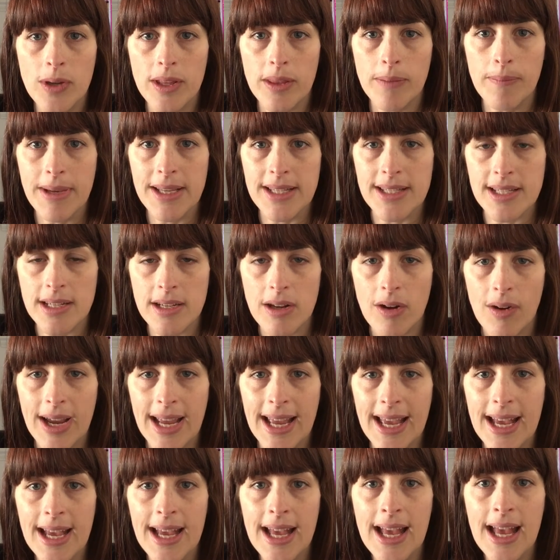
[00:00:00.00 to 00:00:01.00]
with me
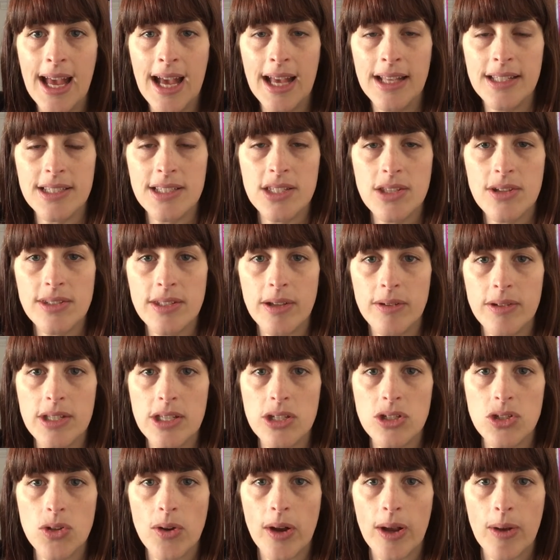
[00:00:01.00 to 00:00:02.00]
tonight, just because I was
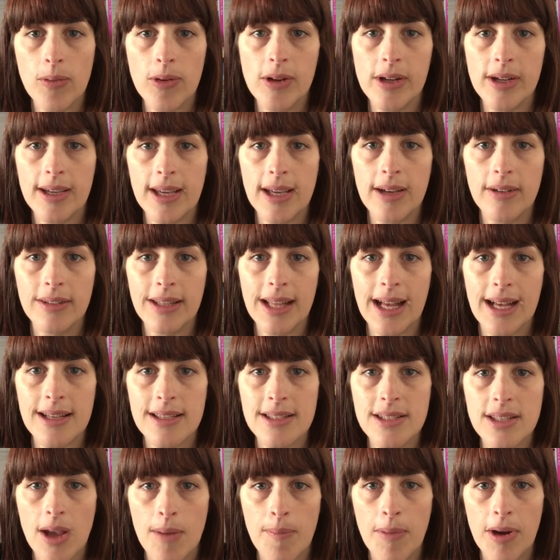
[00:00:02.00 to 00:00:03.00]
enjoying working on
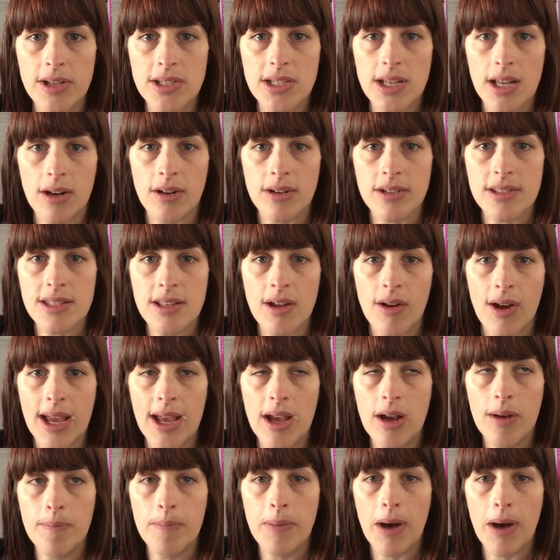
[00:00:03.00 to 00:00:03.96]
that so much last night.